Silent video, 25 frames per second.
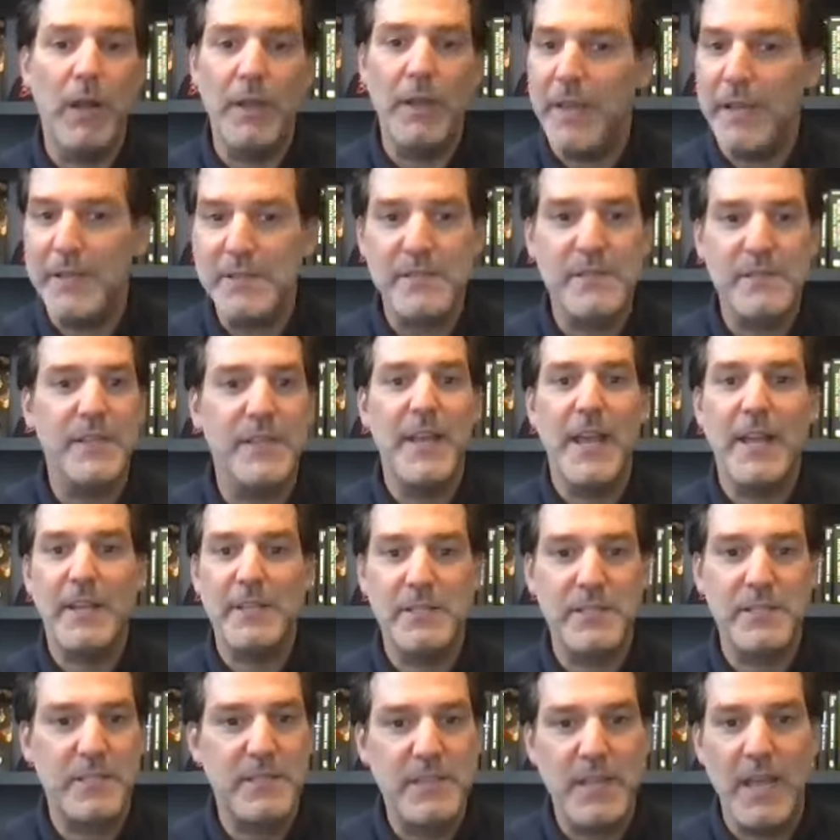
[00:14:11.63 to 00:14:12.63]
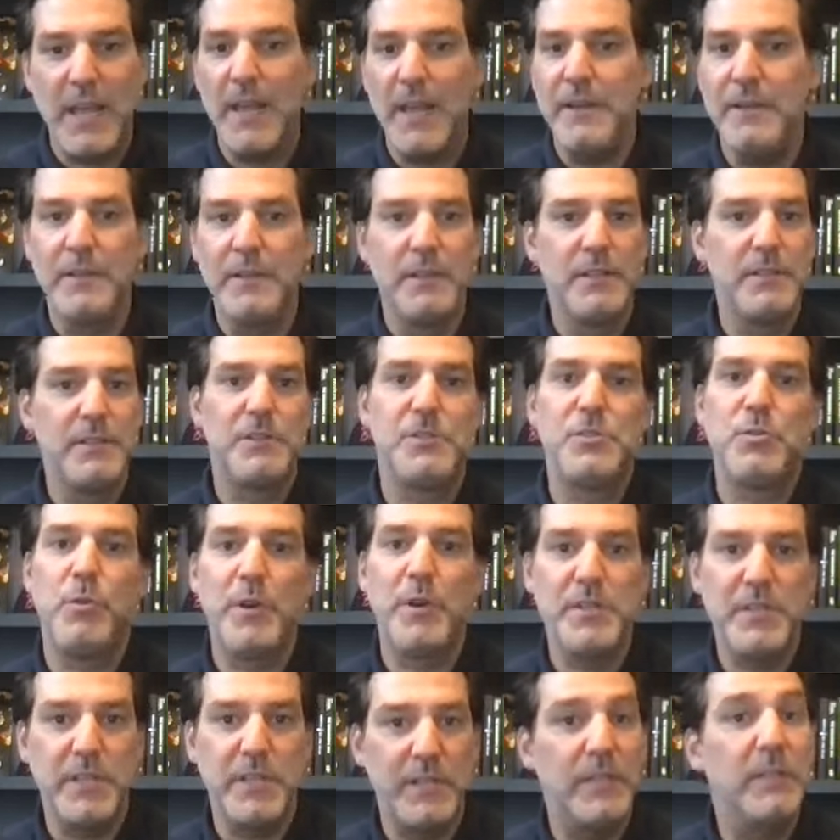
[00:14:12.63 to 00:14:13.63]
That's the next 10 to
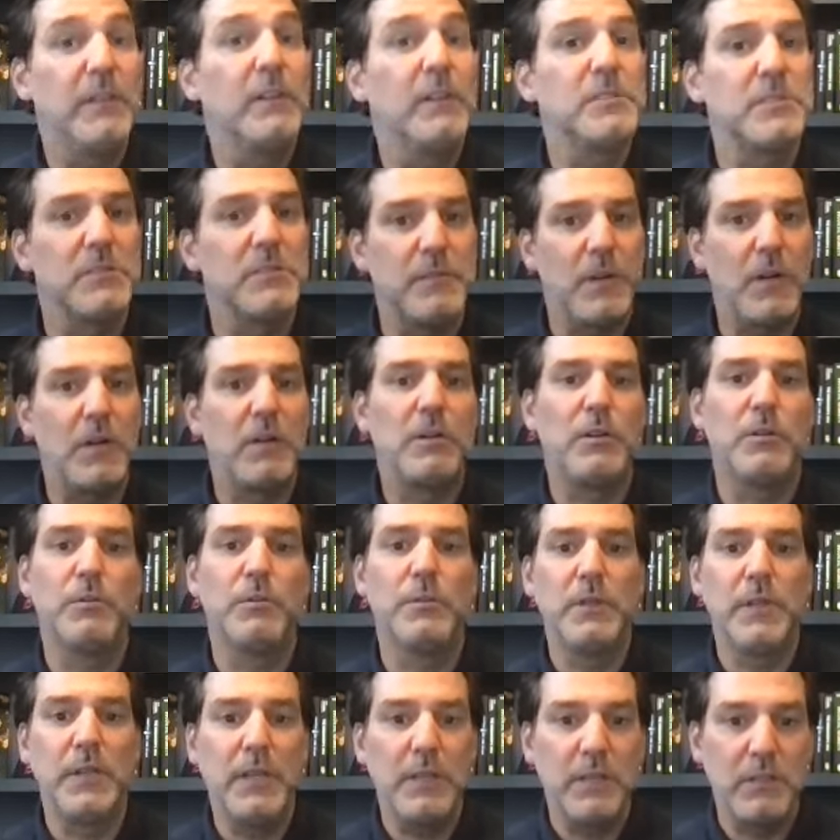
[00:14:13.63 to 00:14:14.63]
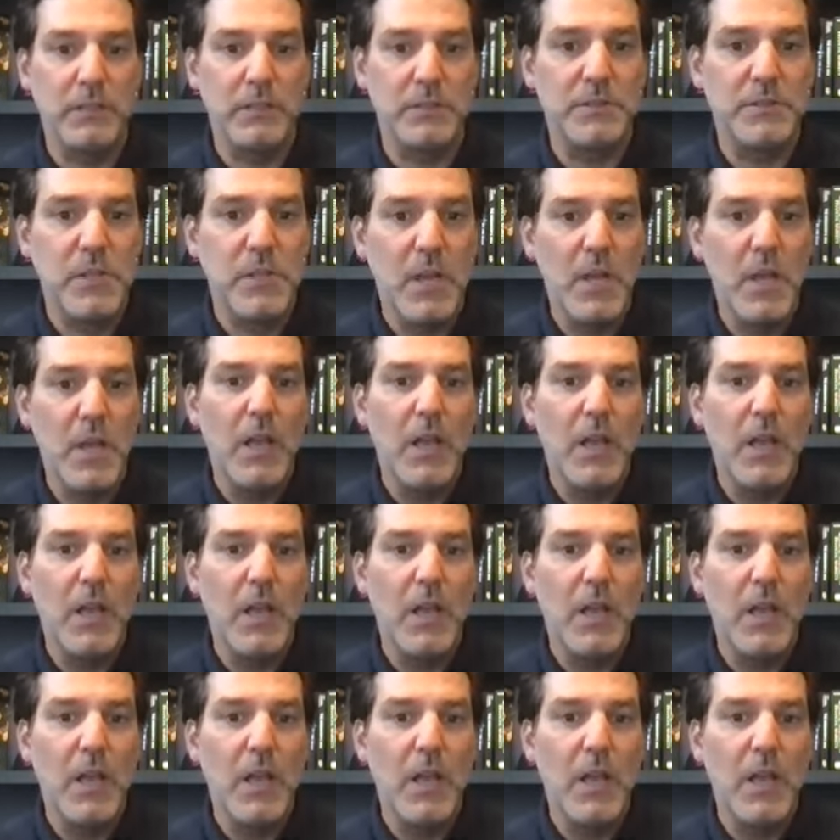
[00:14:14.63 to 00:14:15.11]
20 years of our careers,